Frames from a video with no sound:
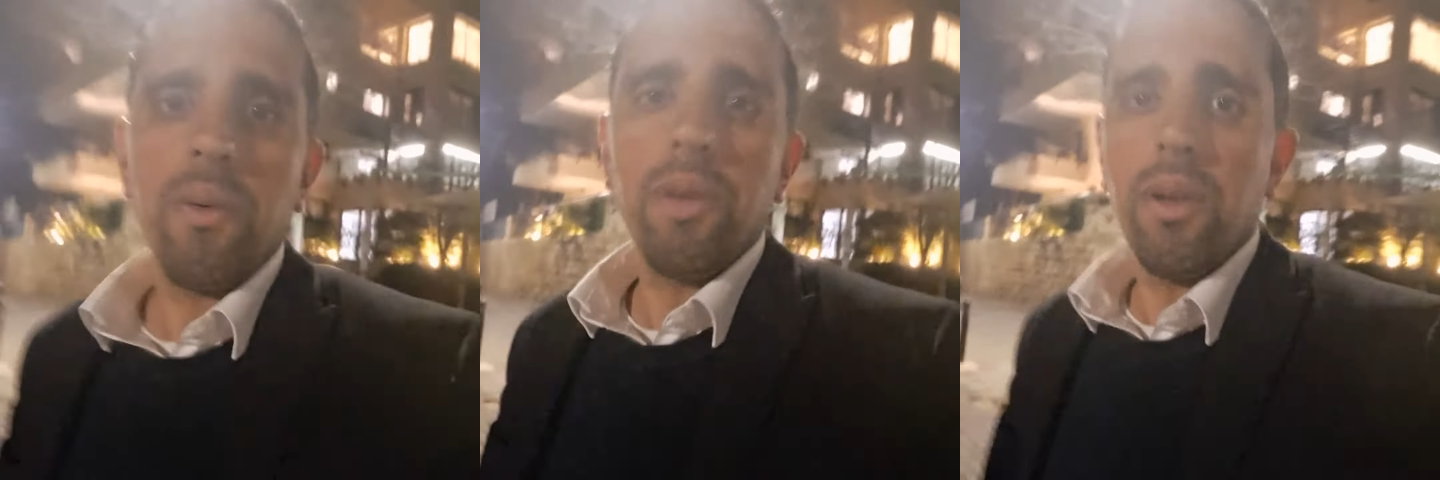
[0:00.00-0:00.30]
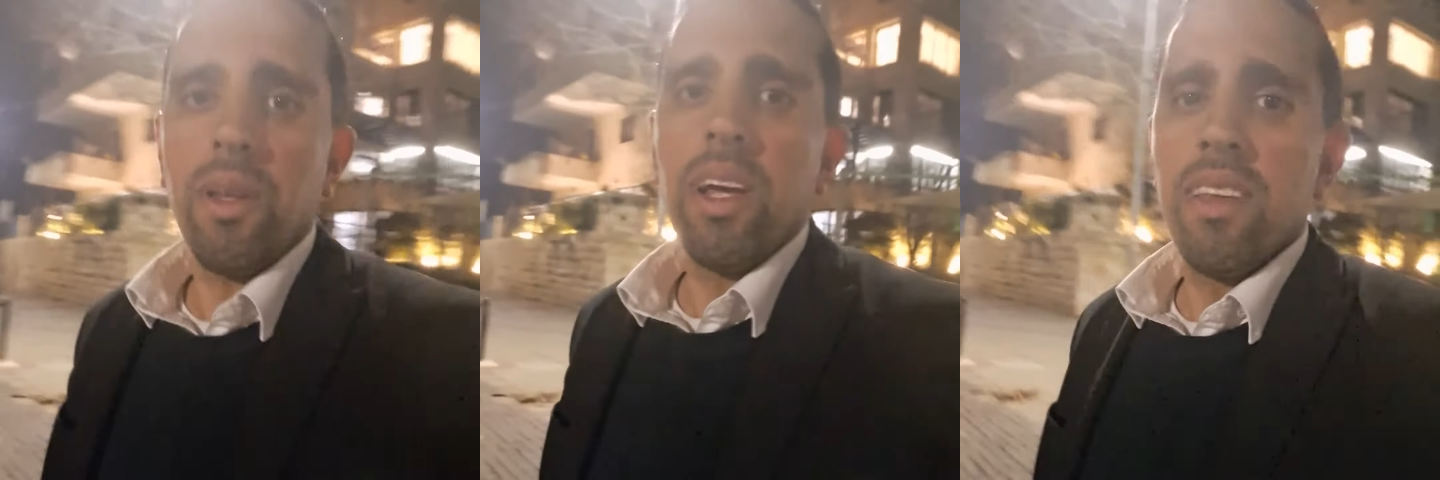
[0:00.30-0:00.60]
We
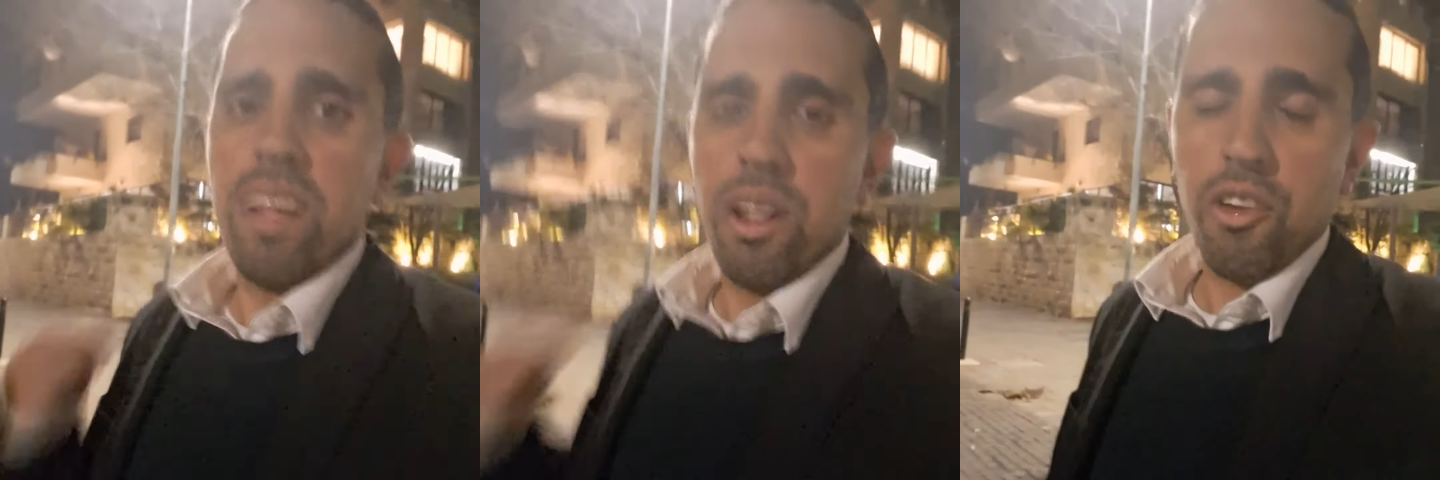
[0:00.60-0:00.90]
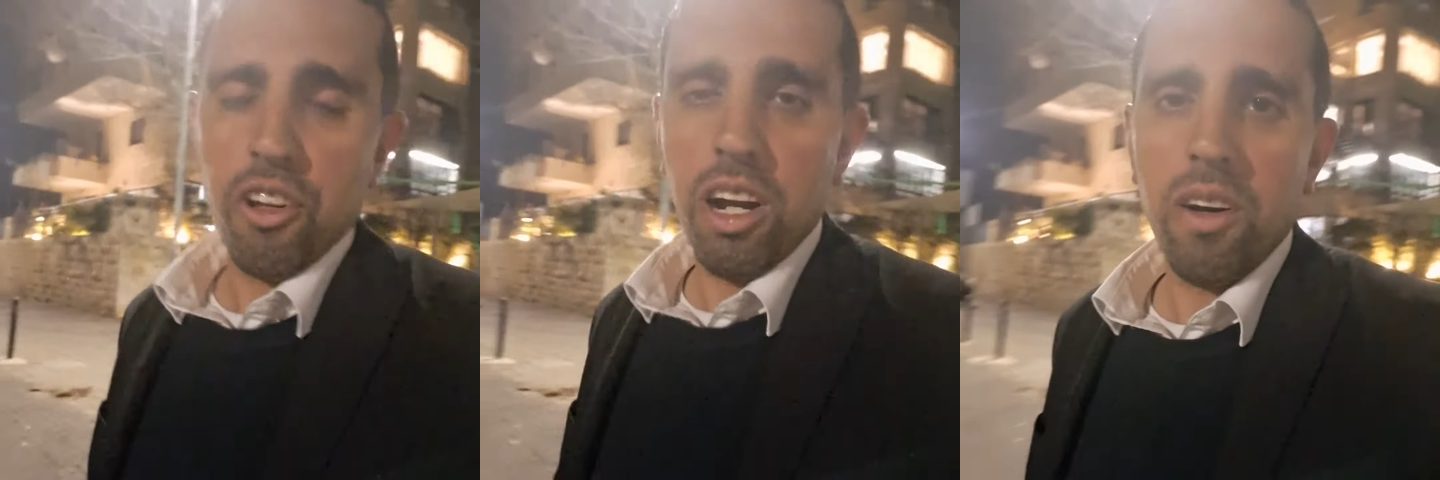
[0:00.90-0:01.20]
don't say
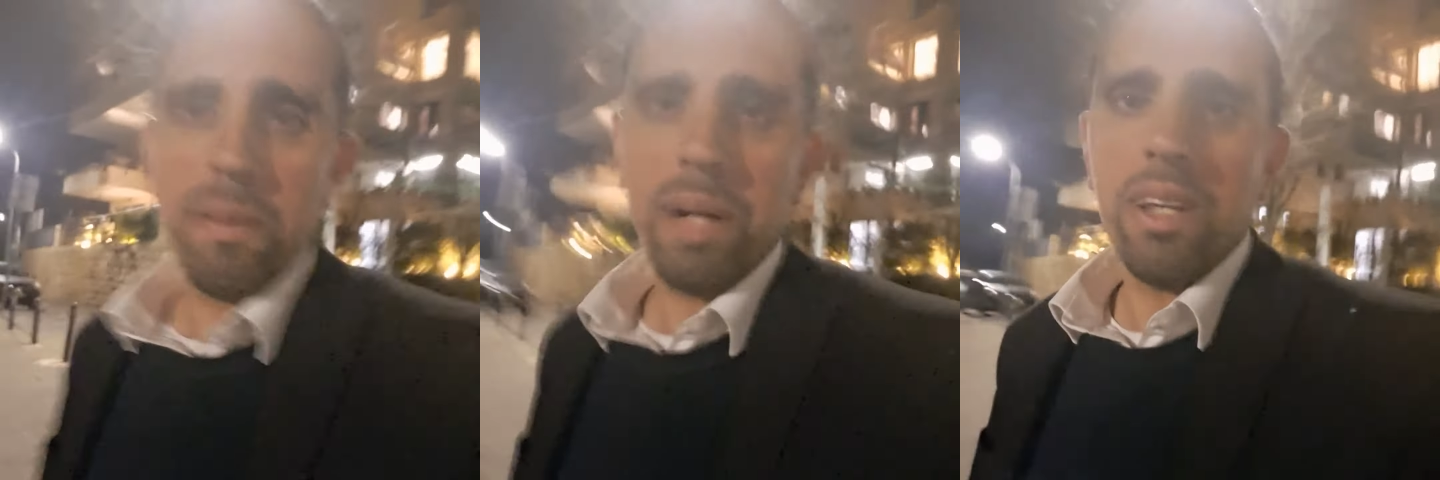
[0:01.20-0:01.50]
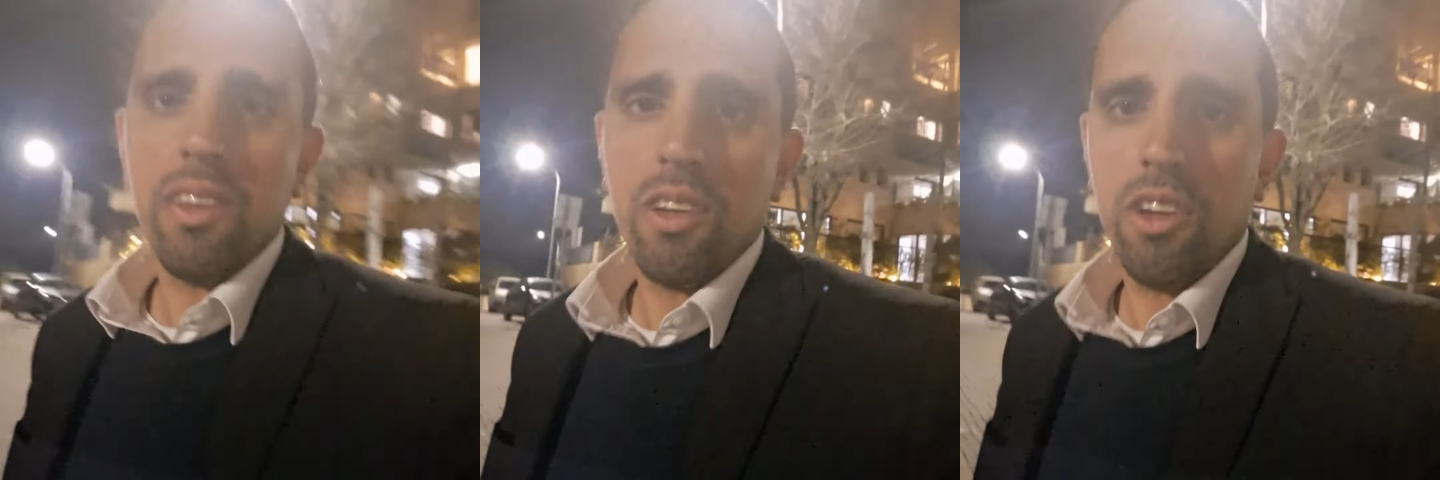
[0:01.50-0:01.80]
Lashon Hara about
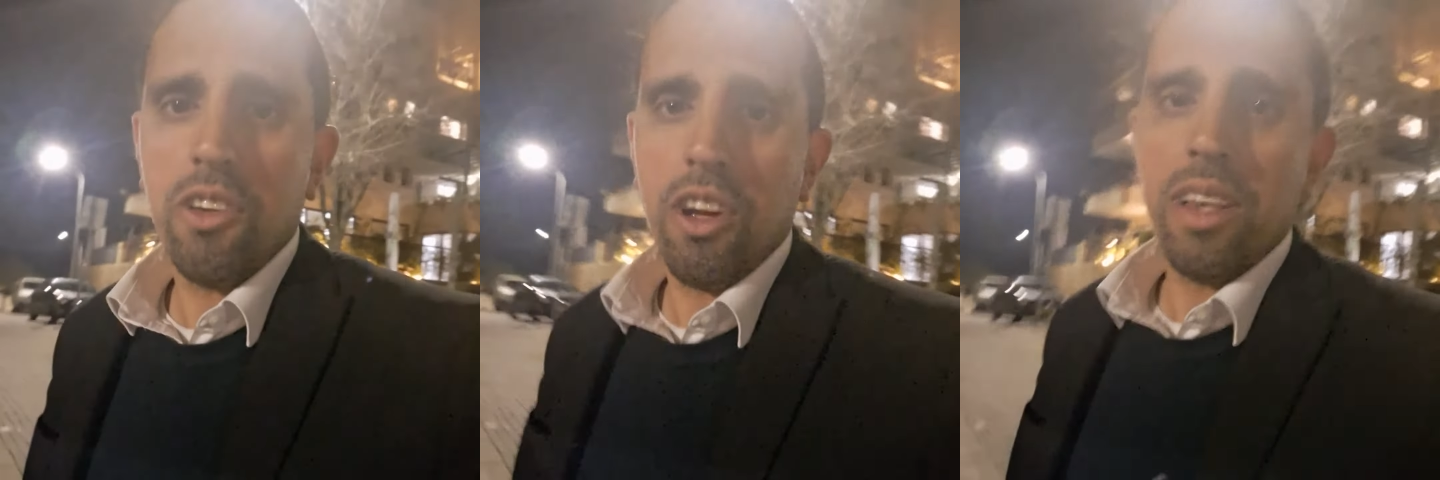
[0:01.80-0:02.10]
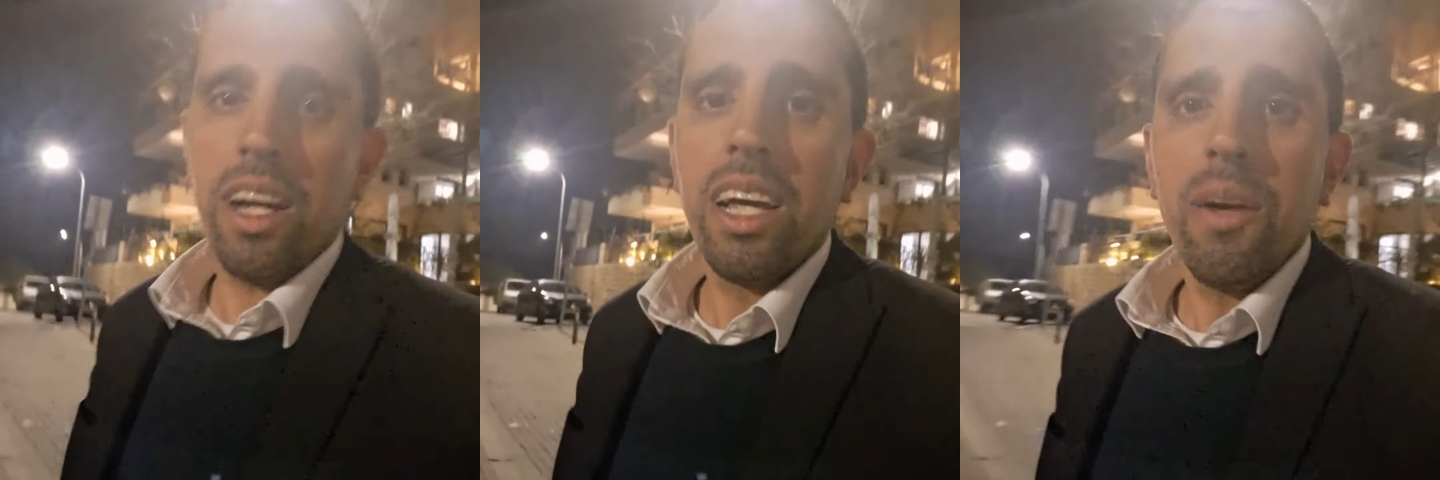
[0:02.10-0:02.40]
each other.